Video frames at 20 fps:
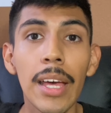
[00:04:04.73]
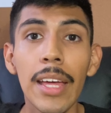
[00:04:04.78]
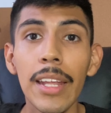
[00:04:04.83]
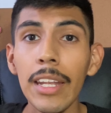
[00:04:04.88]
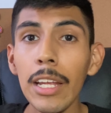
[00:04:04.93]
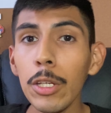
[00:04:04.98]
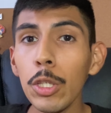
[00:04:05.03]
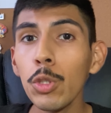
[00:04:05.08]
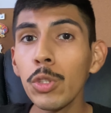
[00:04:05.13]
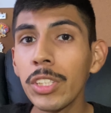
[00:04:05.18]

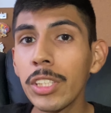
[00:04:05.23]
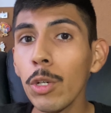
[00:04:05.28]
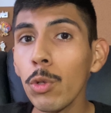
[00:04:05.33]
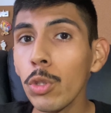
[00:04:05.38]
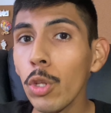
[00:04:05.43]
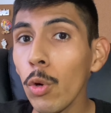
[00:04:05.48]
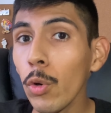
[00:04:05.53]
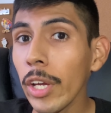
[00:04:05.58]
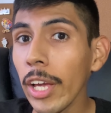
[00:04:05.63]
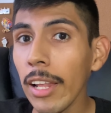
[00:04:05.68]
Now you still
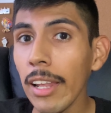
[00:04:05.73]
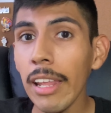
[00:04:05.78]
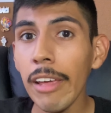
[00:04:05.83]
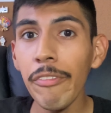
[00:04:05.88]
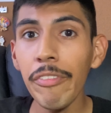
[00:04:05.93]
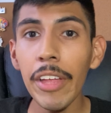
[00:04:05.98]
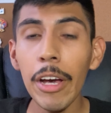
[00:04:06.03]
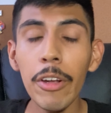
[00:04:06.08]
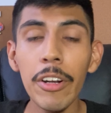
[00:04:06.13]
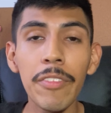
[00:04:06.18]
don't get
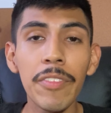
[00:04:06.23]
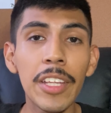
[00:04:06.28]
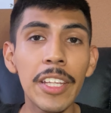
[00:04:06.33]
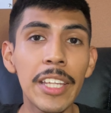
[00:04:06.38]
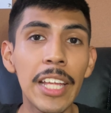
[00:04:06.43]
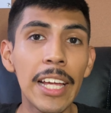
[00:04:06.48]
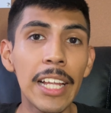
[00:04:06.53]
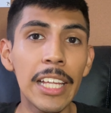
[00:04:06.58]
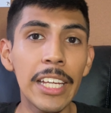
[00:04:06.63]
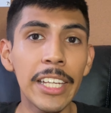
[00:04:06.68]
left out of the
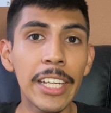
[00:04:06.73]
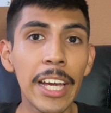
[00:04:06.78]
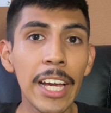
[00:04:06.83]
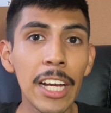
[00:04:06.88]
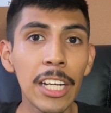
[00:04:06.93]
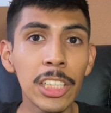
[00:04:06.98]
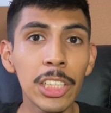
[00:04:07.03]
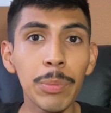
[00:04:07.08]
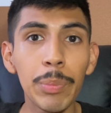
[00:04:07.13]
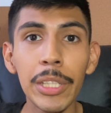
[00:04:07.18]
daily
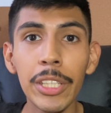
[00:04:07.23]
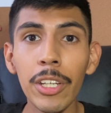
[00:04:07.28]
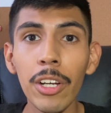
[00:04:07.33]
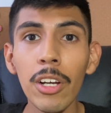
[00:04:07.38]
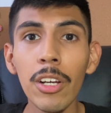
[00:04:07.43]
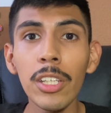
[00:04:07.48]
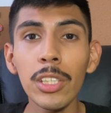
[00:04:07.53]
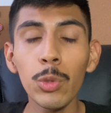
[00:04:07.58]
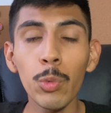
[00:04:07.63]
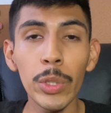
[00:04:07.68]
cash
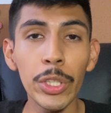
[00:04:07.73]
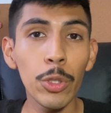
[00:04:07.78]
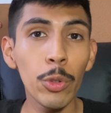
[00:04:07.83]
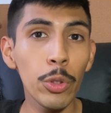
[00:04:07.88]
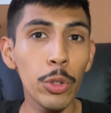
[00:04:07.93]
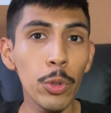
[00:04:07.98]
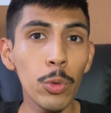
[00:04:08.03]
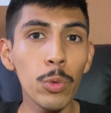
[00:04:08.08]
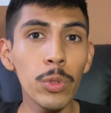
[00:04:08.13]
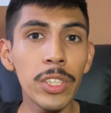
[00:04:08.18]
because when you
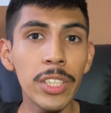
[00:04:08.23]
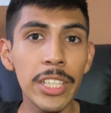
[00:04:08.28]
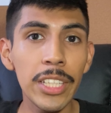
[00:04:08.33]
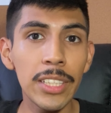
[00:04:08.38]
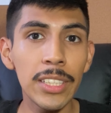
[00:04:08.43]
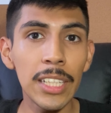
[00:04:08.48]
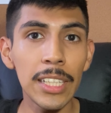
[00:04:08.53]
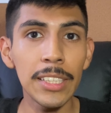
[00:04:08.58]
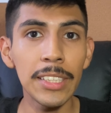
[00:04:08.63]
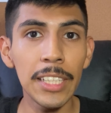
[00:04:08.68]
use the
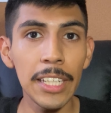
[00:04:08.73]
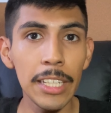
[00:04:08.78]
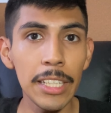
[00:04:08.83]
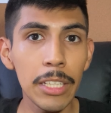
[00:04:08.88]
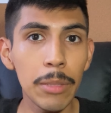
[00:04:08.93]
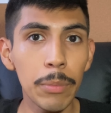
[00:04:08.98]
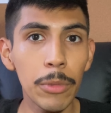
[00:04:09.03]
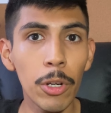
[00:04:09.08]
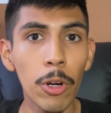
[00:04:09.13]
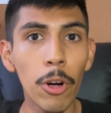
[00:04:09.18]

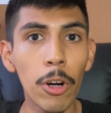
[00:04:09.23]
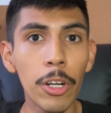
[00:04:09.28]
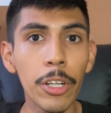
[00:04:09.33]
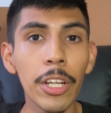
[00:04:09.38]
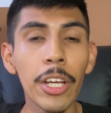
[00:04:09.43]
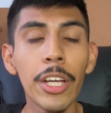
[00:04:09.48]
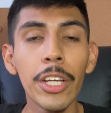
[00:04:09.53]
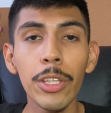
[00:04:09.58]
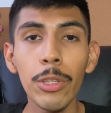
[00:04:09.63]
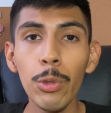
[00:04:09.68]
titanium card,
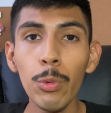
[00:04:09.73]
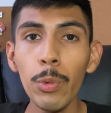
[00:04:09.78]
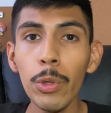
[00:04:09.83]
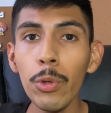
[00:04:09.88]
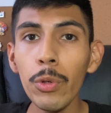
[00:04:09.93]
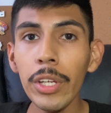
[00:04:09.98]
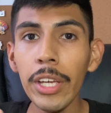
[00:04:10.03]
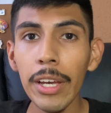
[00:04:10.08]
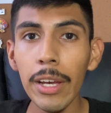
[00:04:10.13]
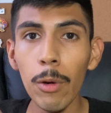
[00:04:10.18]
you will
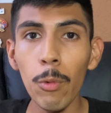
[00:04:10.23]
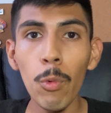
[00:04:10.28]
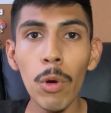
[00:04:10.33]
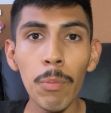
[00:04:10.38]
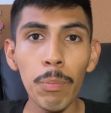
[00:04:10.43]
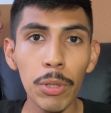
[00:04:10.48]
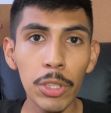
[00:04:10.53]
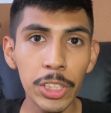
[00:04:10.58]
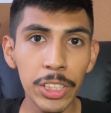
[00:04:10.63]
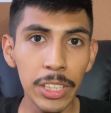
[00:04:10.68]
get
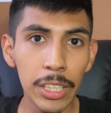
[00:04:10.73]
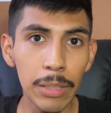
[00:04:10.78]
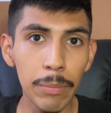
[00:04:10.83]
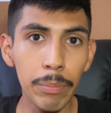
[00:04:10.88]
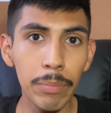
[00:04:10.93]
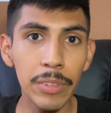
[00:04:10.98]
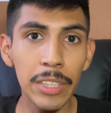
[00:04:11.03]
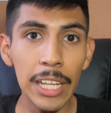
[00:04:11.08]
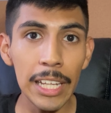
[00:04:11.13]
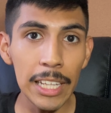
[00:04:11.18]

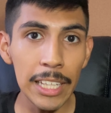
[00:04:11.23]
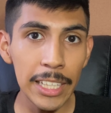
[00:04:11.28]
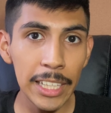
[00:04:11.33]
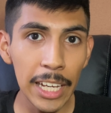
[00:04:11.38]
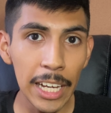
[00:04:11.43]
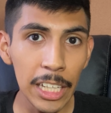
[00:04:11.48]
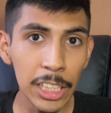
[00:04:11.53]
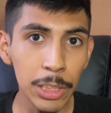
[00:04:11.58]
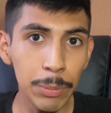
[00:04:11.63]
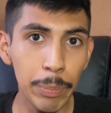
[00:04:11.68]
1% daily
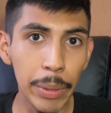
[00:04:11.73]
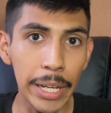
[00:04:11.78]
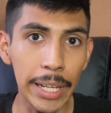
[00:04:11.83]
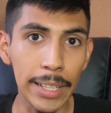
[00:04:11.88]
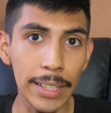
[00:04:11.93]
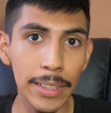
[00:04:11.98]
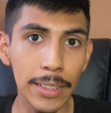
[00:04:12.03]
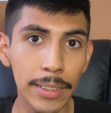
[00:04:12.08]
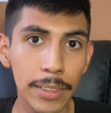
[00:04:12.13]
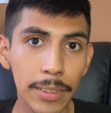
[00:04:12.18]
cash
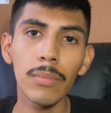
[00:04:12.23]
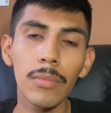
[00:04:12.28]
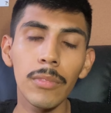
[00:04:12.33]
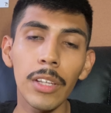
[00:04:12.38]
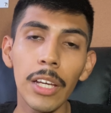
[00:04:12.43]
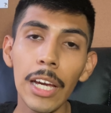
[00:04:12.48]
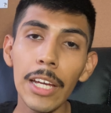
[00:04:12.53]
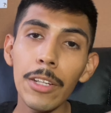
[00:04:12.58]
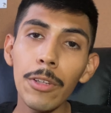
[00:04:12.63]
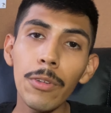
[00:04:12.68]
back.
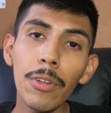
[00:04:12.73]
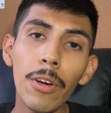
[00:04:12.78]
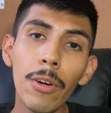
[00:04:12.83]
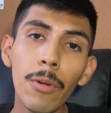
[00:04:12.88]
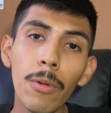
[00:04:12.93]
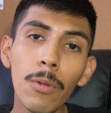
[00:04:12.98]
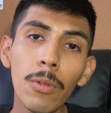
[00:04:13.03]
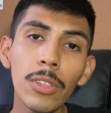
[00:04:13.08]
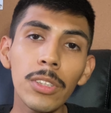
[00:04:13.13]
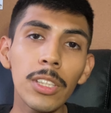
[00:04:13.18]
And you
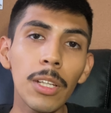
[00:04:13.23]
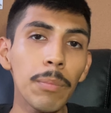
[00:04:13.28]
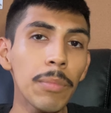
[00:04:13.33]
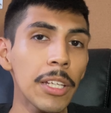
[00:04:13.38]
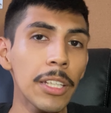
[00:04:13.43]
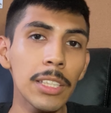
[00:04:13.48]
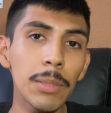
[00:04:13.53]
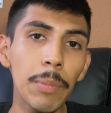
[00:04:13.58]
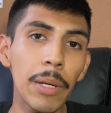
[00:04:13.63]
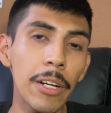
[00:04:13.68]
know,
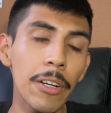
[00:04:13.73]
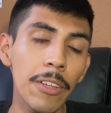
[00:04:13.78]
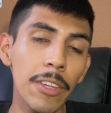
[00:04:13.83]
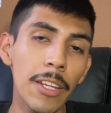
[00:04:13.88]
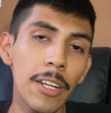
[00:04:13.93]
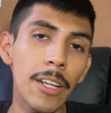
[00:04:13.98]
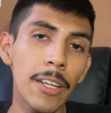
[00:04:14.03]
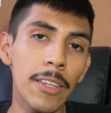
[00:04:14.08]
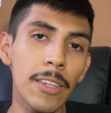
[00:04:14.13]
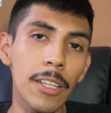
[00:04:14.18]
something's better
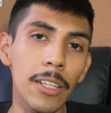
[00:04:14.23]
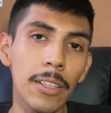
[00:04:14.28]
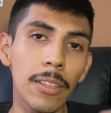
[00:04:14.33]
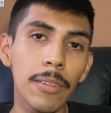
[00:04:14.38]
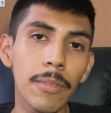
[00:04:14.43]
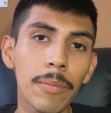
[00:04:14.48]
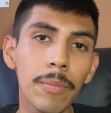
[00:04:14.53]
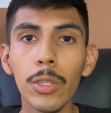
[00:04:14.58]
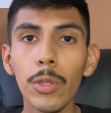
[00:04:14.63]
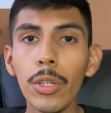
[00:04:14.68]
than nothing.
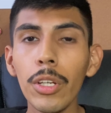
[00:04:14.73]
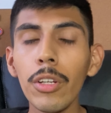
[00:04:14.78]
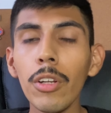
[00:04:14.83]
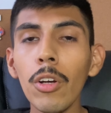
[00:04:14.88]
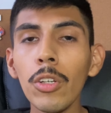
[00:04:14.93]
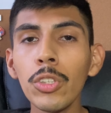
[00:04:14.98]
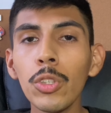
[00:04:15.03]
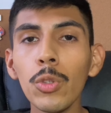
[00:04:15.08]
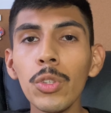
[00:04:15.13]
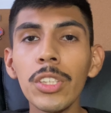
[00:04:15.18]
You can
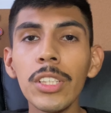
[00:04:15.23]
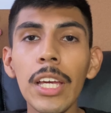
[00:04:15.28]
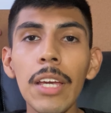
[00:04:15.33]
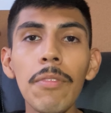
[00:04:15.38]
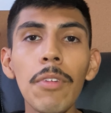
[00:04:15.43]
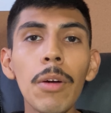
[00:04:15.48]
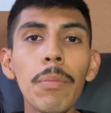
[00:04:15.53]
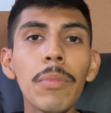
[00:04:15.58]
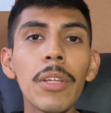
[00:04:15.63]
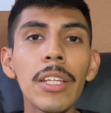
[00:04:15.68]
also save
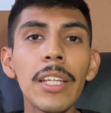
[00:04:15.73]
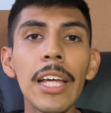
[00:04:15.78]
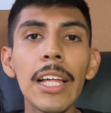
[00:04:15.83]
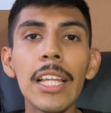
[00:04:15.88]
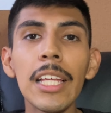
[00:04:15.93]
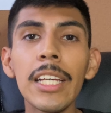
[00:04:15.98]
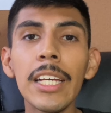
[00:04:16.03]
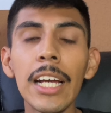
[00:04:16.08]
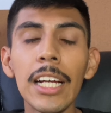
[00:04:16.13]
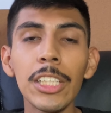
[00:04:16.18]
up the
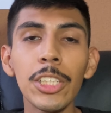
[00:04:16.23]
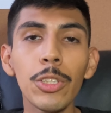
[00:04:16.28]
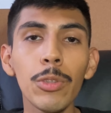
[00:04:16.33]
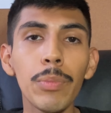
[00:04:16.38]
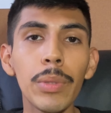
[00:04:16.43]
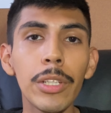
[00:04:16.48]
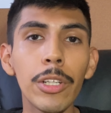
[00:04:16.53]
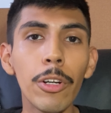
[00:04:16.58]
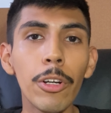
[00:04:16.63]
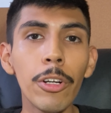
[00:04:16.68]
daily cash you've
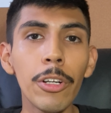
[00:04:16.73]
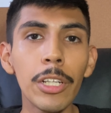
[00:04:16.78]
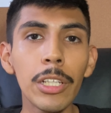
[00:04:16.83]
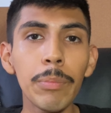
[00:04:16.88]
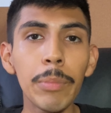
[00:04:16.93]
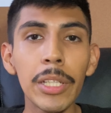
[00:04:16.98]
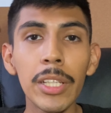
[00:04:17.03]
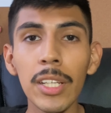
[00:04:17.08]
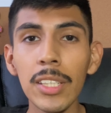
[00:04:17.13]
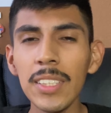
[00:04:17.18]
been earning
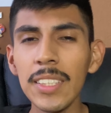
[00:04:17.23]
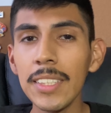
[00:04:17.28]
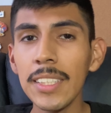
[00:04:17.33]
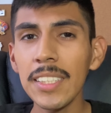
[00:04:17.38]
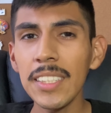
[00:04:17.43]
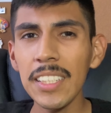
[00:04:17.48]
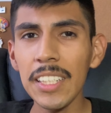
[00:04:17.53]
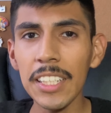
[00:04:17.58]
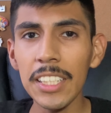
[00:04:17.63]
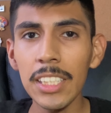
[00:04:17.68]
because it
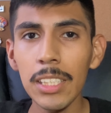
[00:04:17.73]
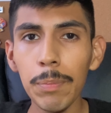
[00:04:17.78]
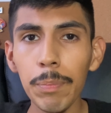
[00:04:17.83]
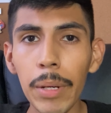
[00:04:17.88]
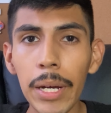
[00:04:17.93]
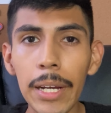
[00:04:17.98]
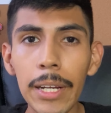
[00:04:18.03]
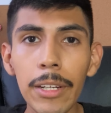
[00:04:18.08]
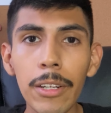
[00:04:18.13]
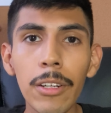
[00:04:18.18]
doesn't
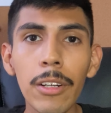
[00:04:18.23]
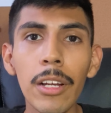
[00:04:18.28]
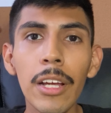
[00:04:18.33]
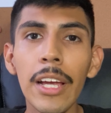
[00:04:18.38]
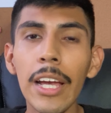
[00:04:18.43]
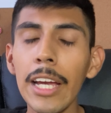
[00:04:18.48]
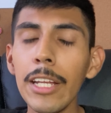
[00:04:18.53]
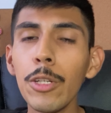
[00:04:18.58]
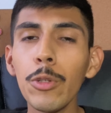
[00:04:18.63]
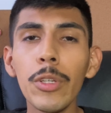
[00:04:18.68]
expire
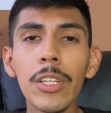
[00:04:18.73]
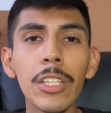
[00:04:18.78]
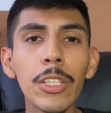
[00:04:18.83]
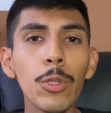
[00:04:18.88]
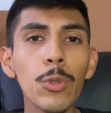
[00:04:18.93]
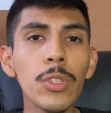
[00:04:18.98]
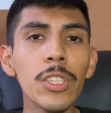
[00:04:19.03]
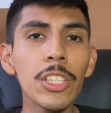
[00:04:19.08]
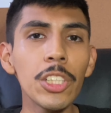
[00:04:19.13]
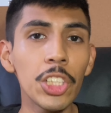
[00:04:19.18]
and you can
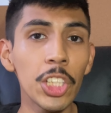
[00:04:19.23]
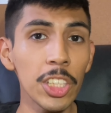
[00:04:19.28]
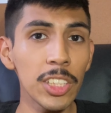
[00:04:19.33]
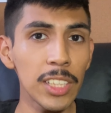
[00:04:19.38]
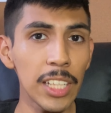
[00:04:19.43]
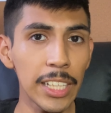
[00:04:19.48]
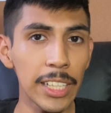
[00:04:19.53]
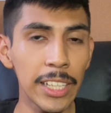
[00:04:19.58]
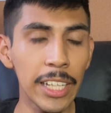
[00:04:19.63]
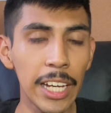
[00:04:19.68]
use it just
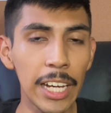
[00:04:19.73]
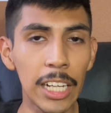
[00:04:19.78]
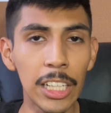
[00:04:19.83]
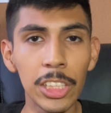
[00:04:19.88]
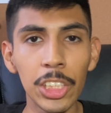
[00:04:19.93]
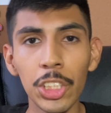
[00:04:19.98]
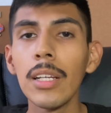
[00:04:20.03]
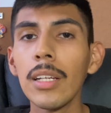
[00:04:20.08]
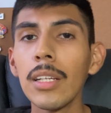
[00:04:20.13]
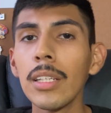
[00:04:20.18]
like cash.